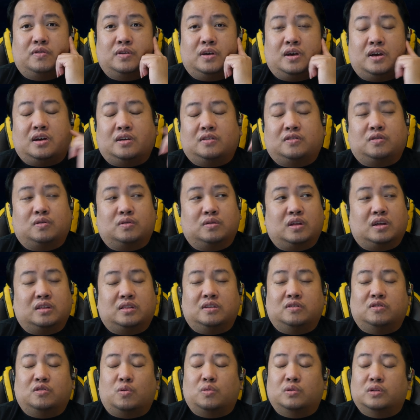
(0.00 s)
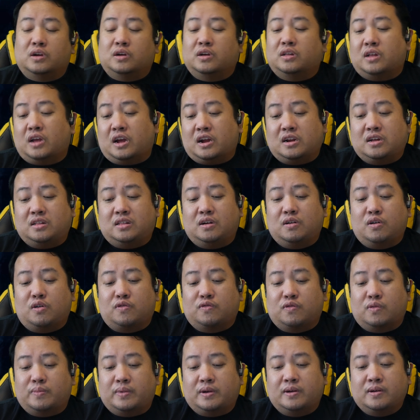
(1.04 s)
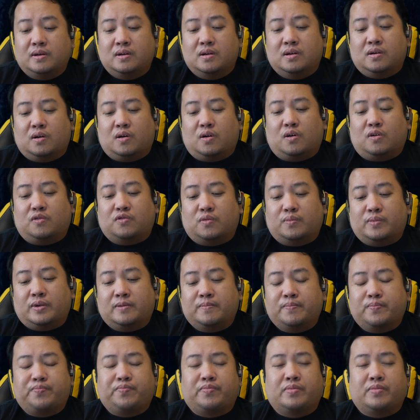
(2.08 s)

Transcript: Okay, so nothing's holding anything over me, over me.